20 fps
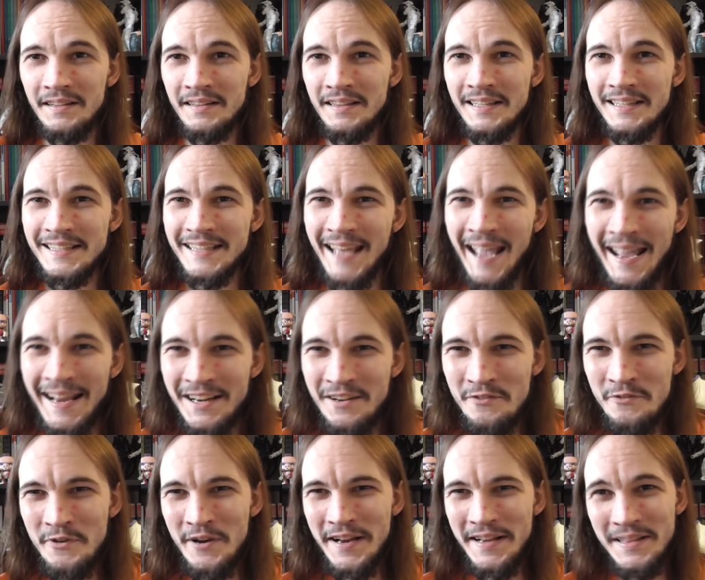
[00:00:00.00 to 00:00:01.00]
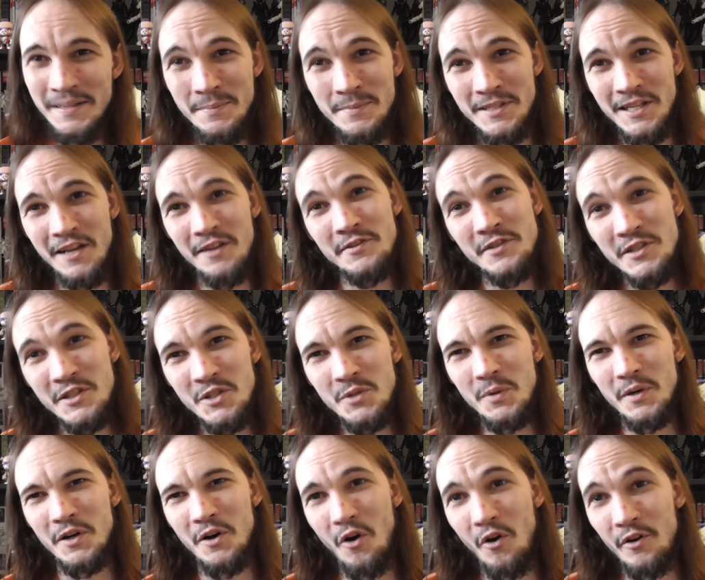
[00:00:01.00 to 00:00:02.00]
they'd kind of written themselves
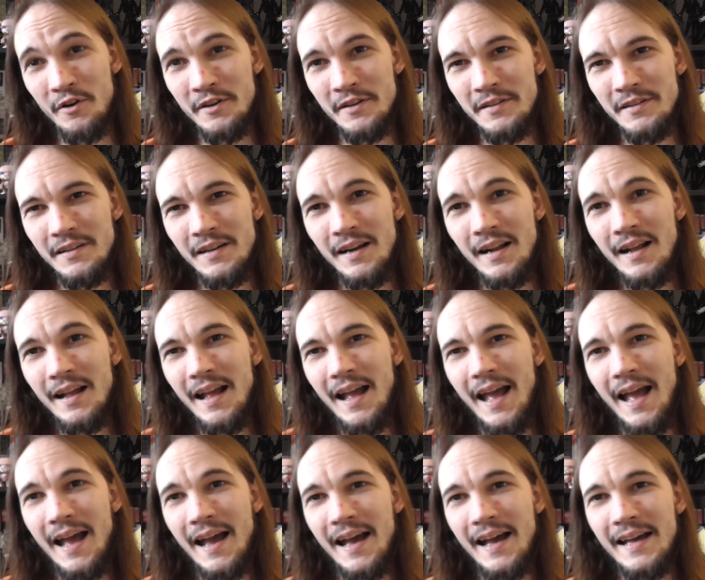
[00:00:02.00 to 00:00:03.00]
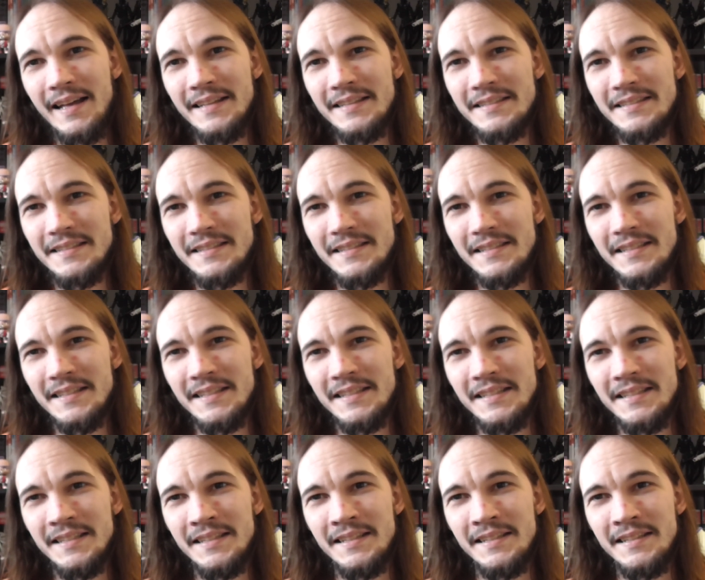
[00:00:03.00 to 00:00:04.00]
into a corner and
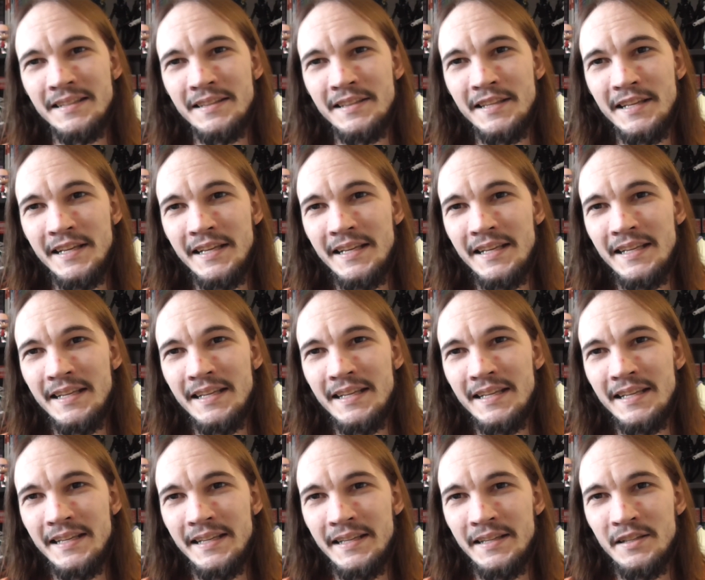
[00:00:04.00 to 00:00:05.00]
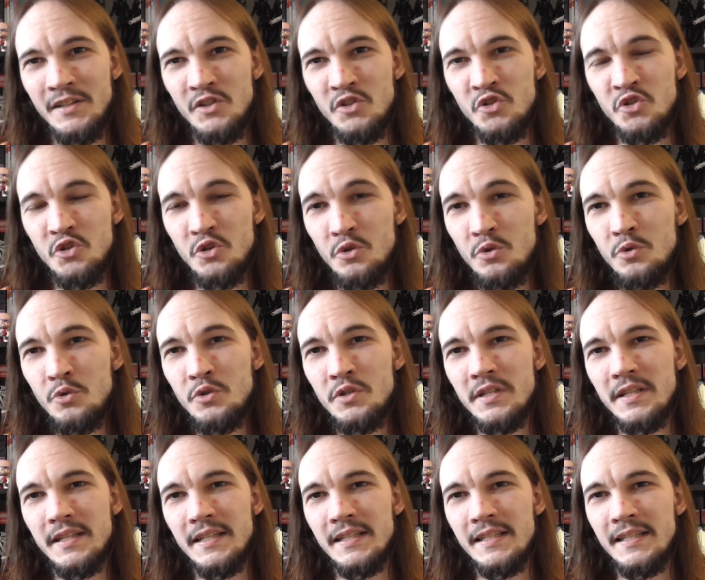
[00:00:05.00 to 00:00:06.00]
they
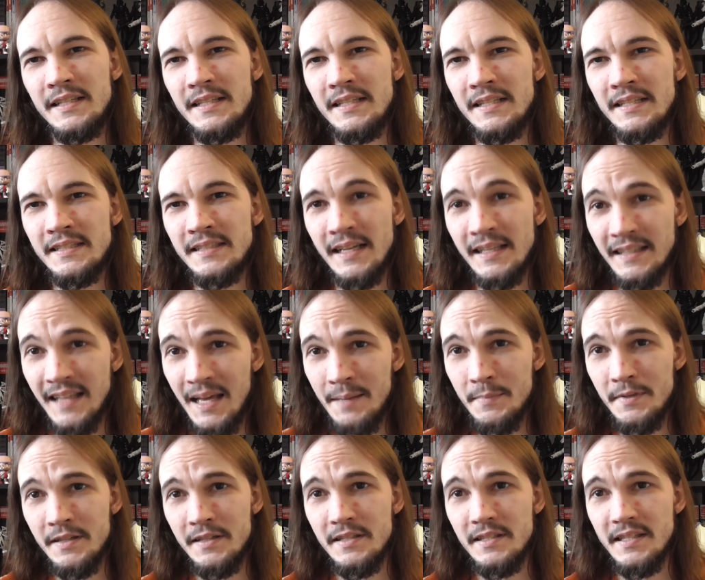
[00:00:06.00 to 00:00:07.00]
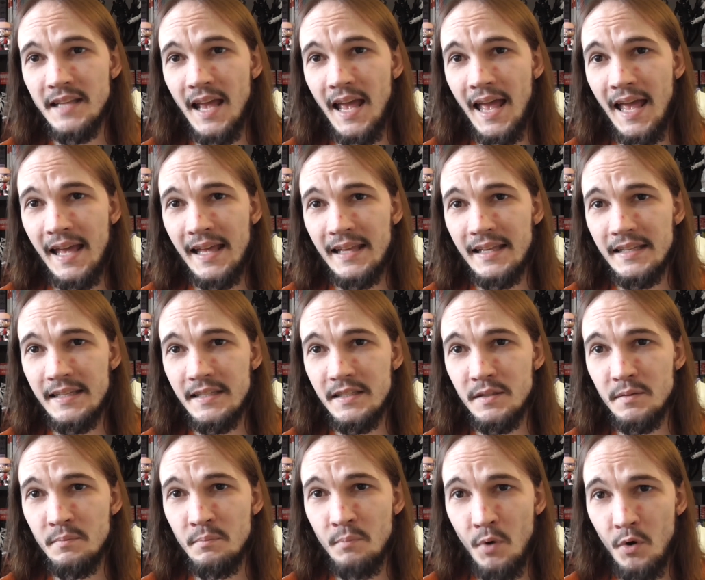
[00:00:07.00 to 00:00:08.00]
used the dilemmas
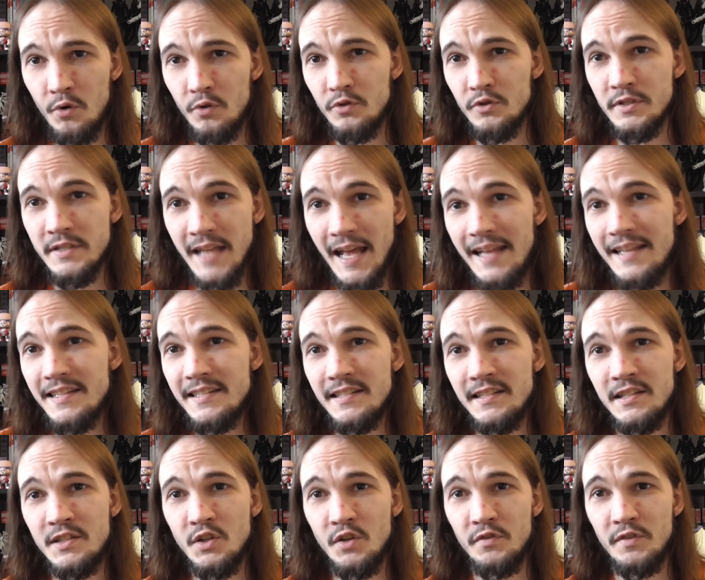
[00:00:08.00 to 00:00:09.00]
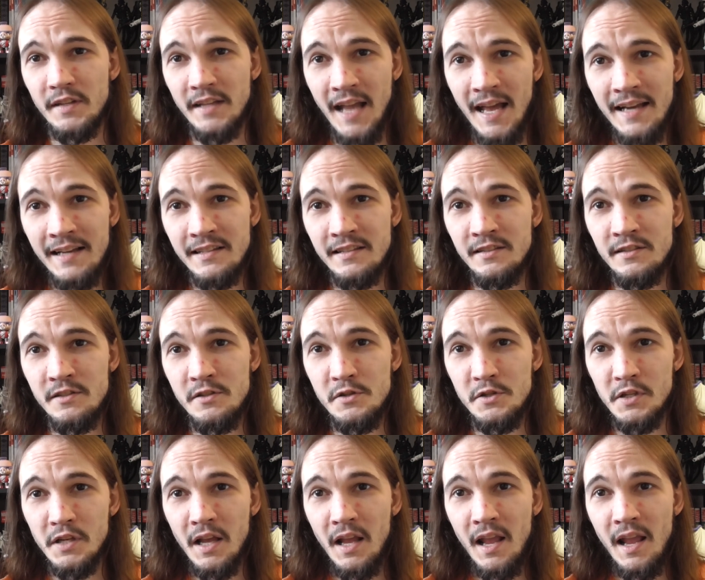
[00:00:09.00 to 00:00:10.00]
and moral stances of the
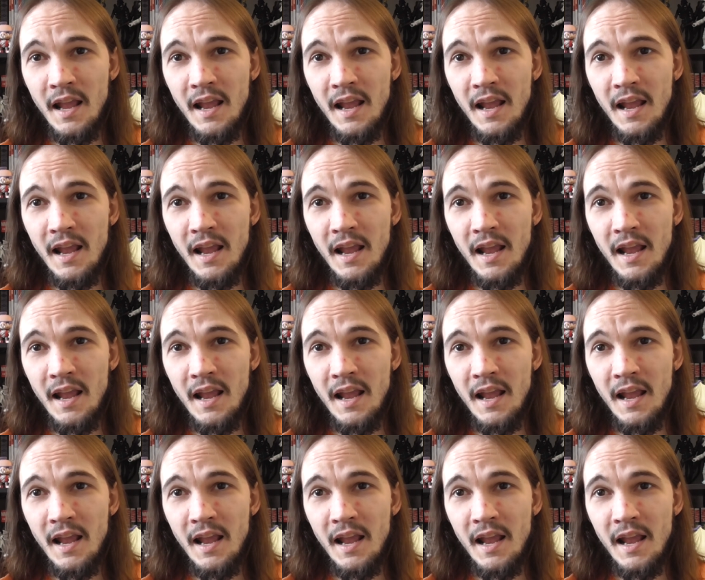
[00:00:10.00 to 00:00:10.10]
characters